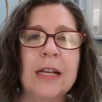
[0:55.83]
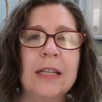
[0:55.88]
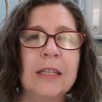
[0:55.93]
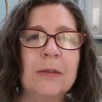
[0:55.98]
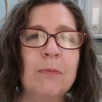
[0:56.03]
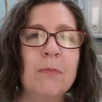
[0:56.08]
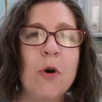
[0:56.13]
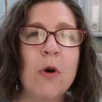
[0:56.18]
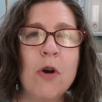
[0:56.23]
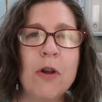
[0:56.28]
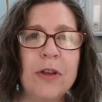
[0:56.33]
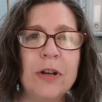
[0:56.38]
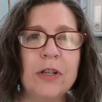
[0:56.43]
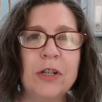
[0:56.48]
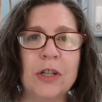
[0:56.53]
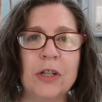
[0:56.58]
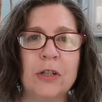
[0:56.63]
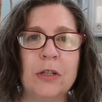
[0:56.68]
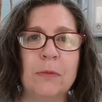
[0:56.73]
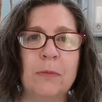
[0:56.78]
it's more than
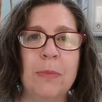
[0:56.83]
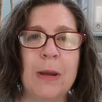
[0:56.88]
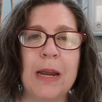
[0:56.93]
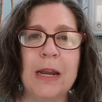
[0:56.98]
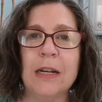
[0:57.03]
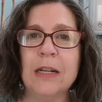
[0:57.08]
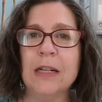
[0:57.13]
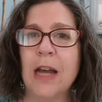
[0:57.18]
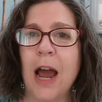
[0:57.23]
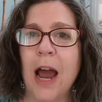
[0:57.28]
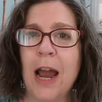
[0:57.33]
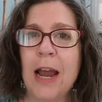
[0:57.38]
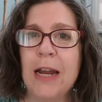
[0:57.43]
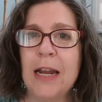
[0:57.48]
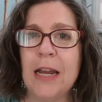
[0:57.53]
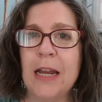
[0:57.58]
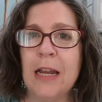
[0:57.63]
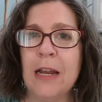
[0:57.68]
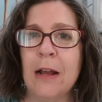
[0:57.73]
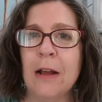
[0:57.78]
just being
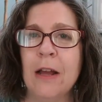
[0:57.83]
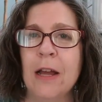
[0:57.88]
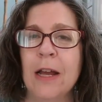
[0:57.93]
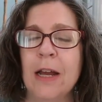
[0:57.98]
tidy.